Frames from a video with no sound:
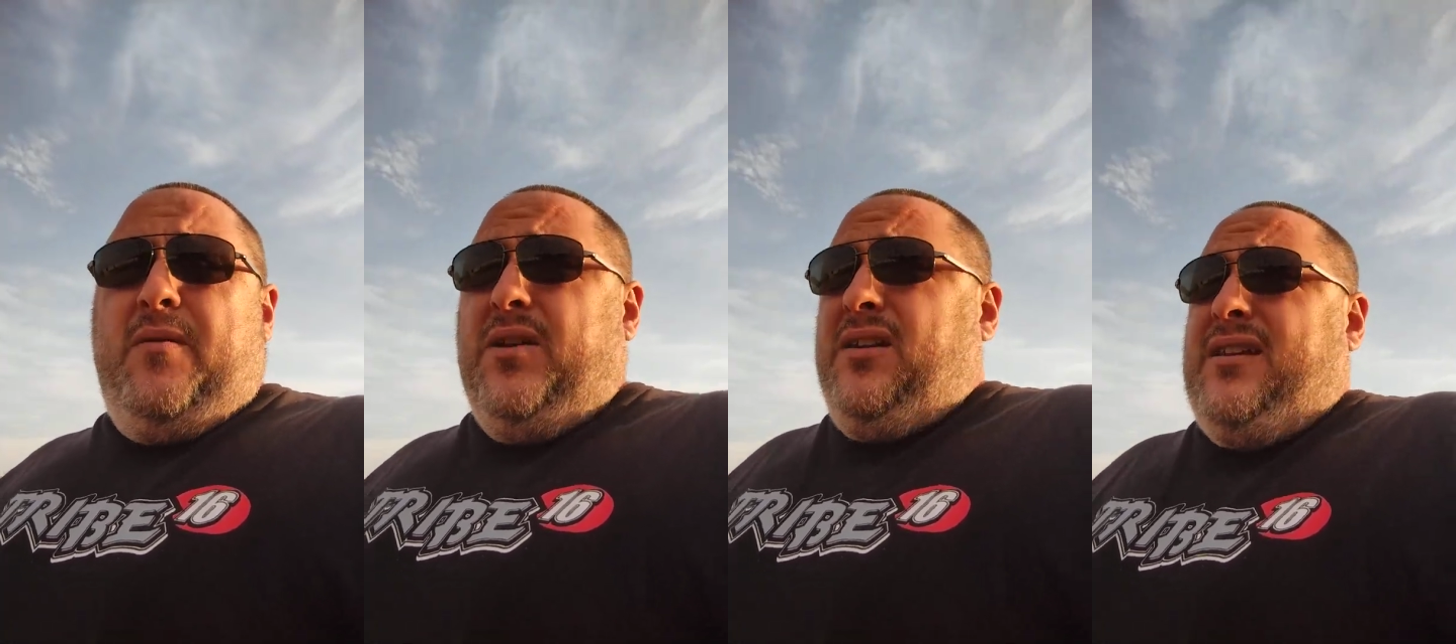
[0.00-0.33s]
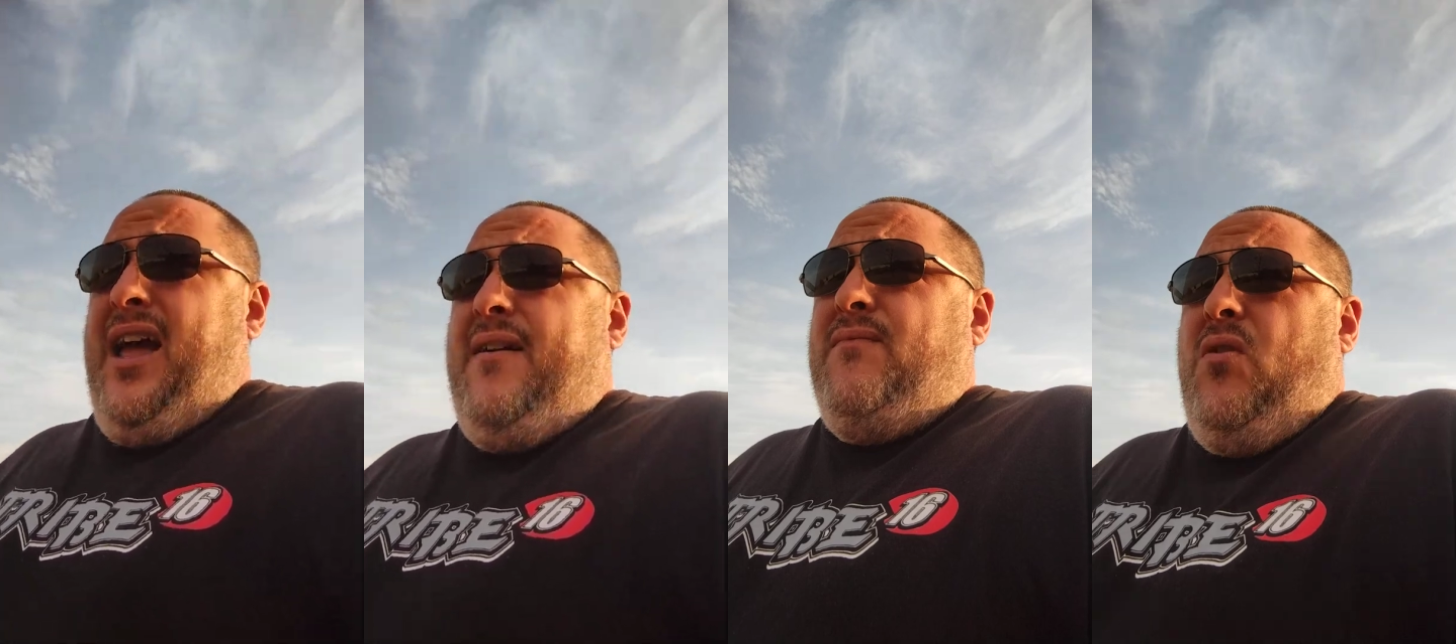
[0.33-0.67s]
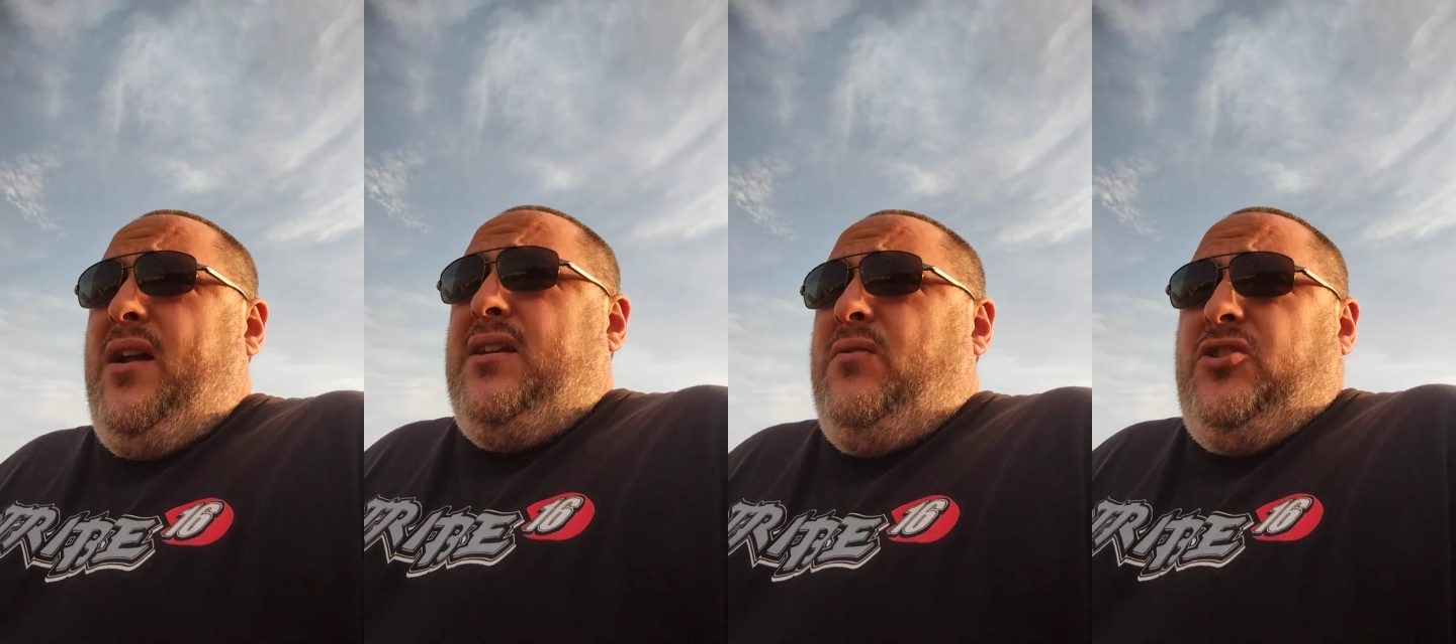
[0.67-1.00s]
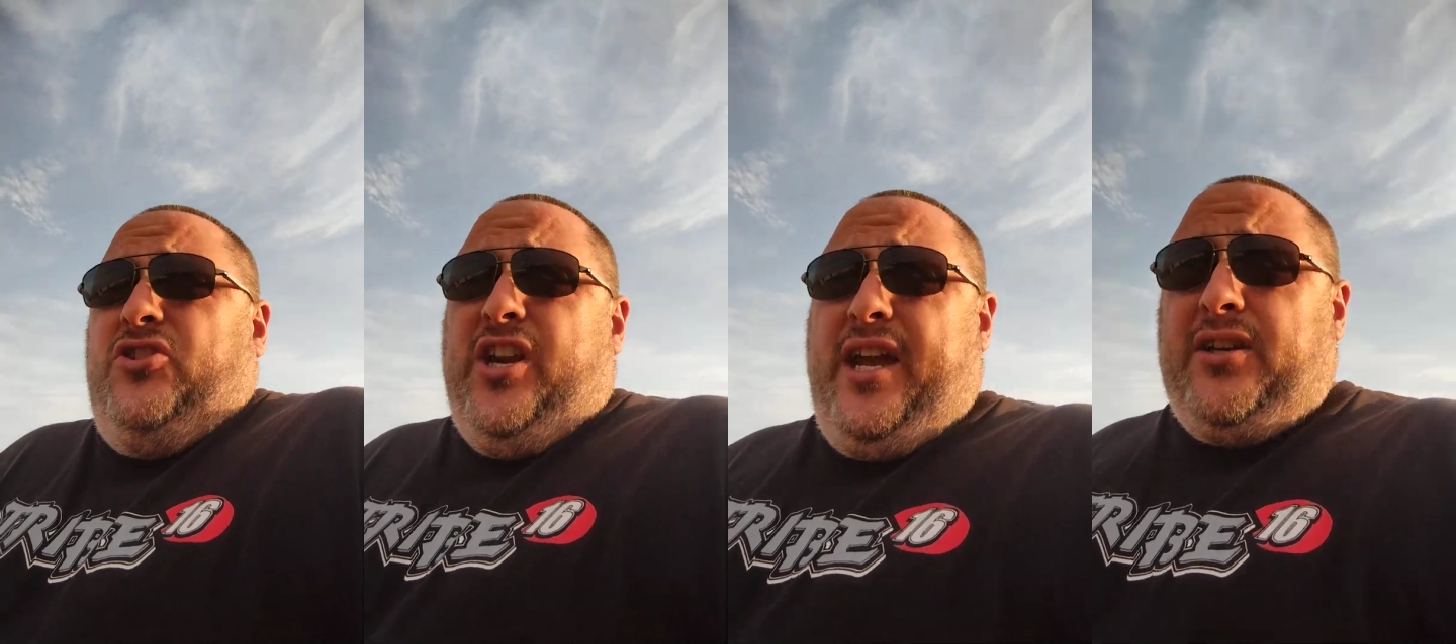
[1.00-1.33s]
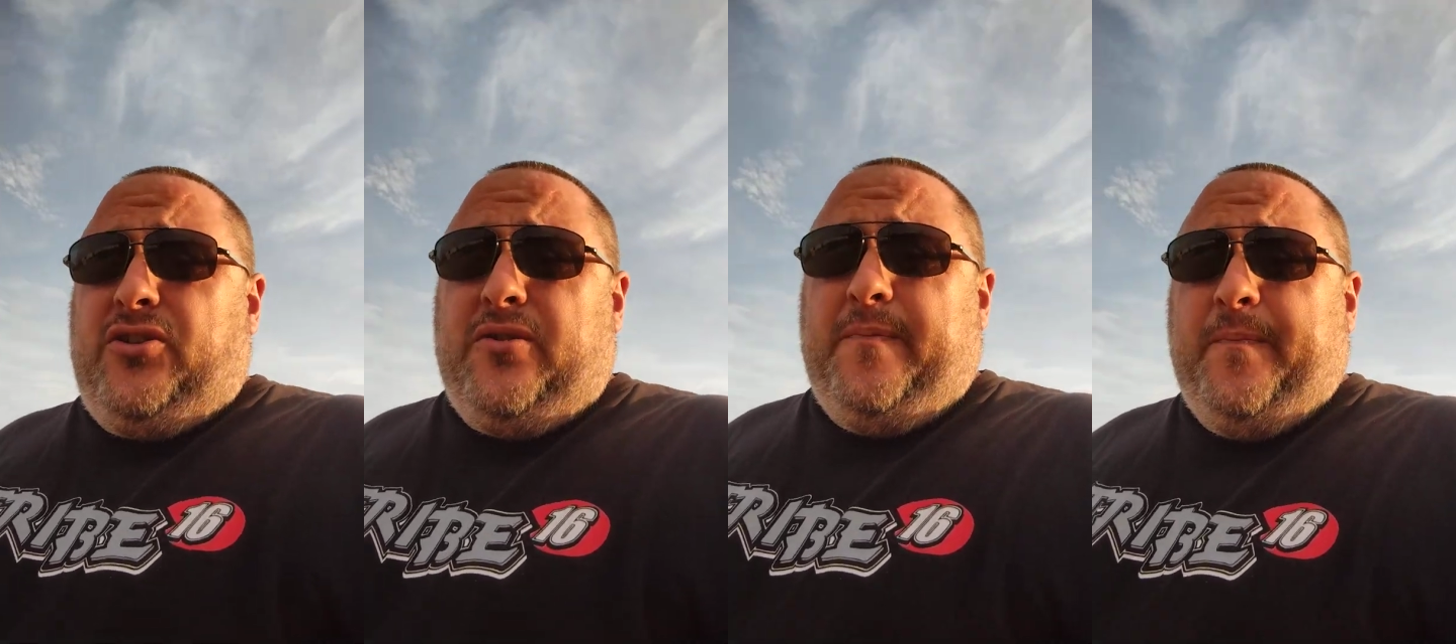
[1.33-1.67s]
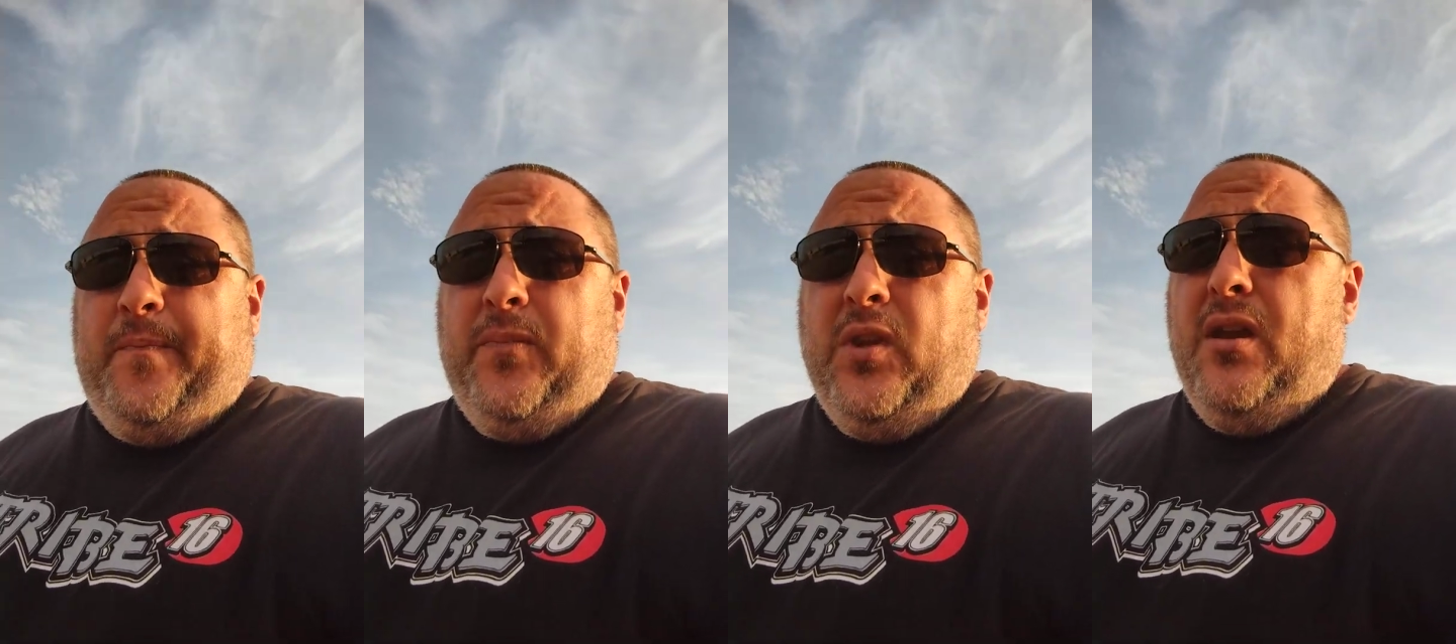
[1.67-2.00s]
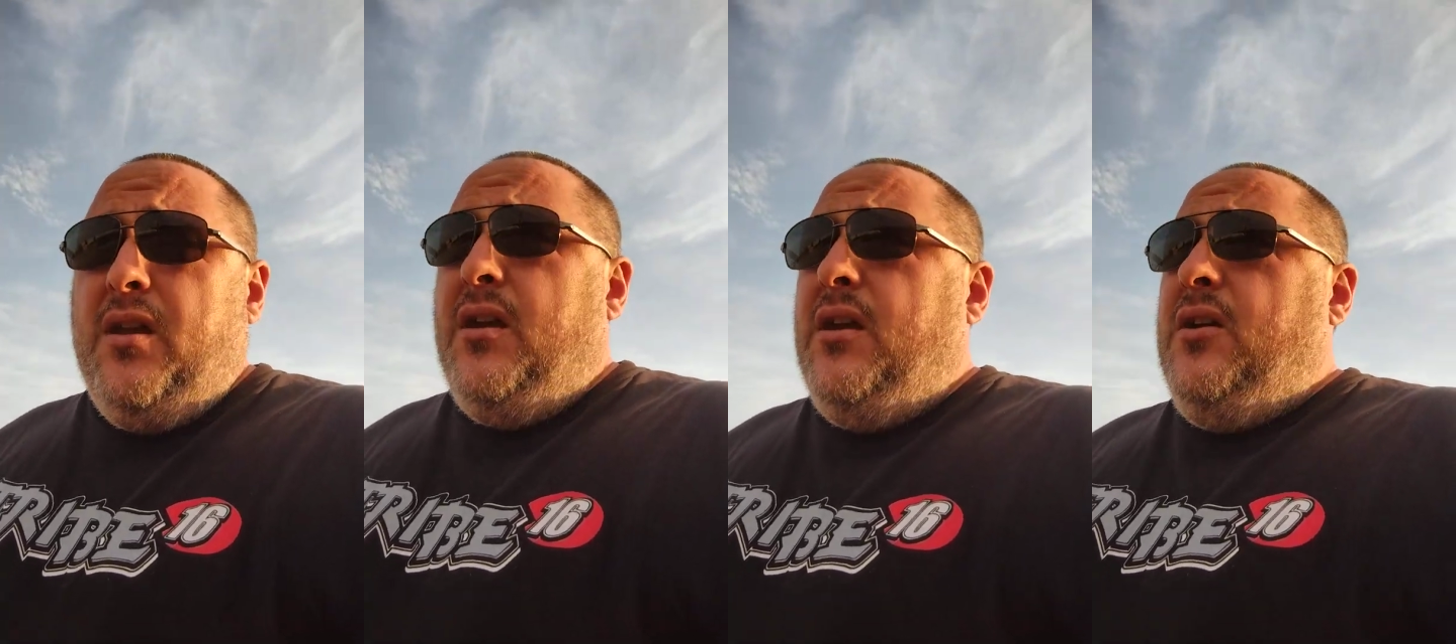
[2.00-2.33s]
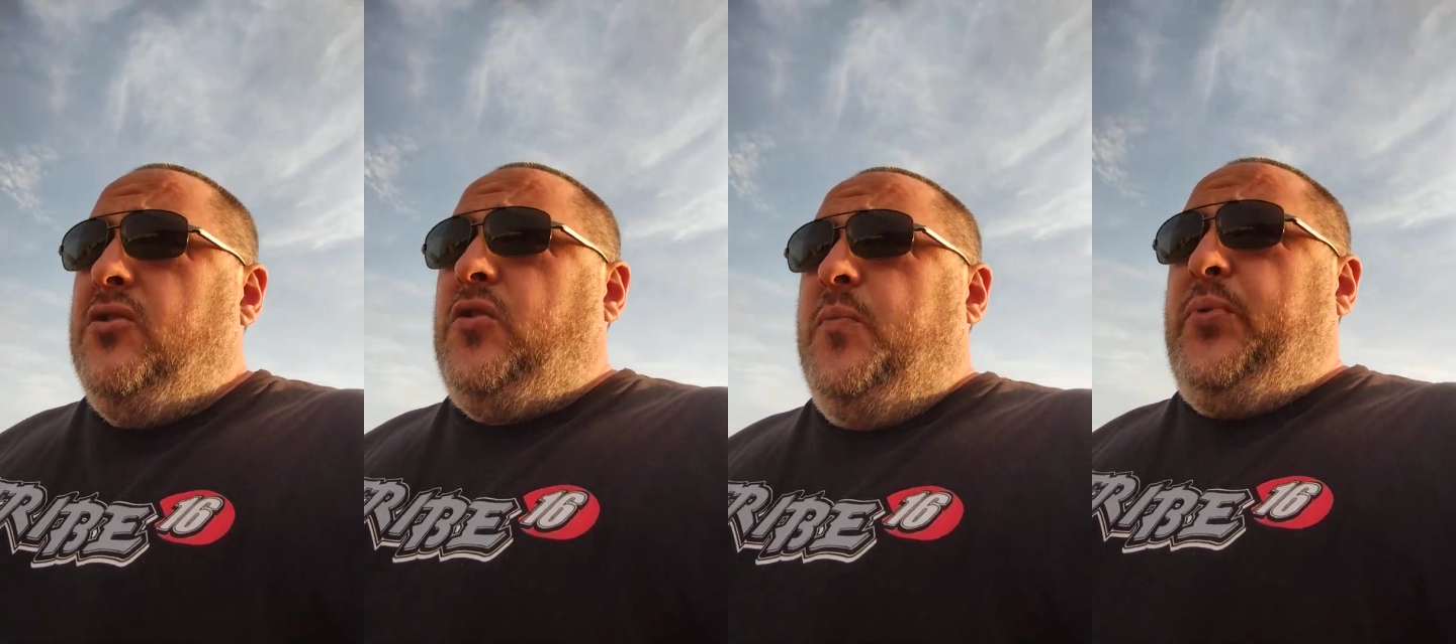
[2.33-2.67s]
because I have no idea what you changed. So